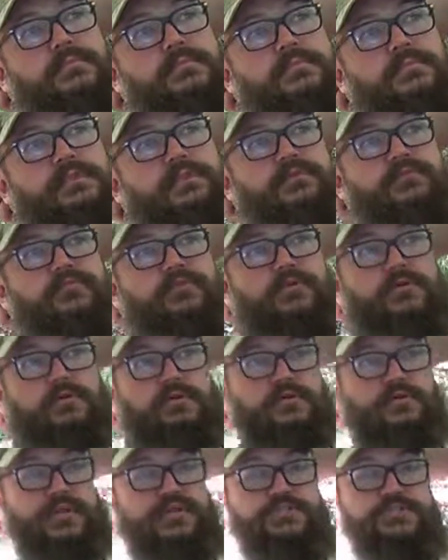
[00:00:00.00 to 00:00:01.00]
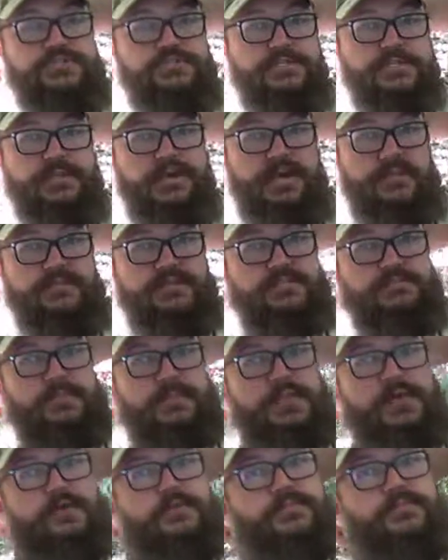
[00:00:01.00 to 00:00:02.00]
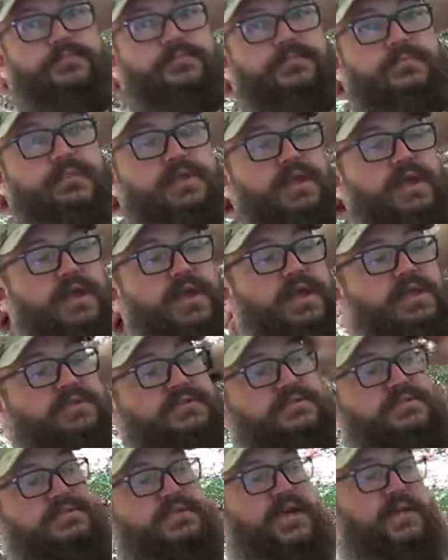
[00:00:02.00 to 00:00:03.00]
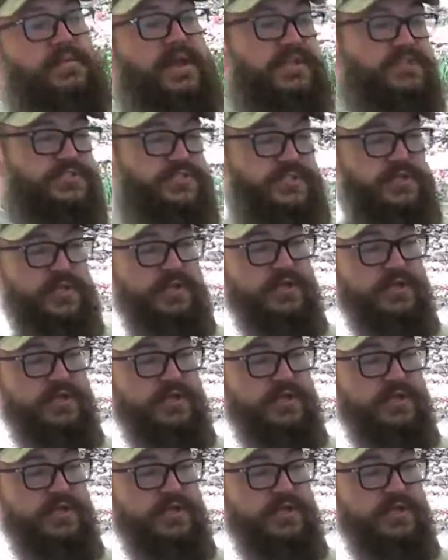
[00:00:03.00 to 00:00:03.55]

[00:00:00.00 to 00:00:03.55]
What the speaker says: leave your questions in the comments below. And I'm actually going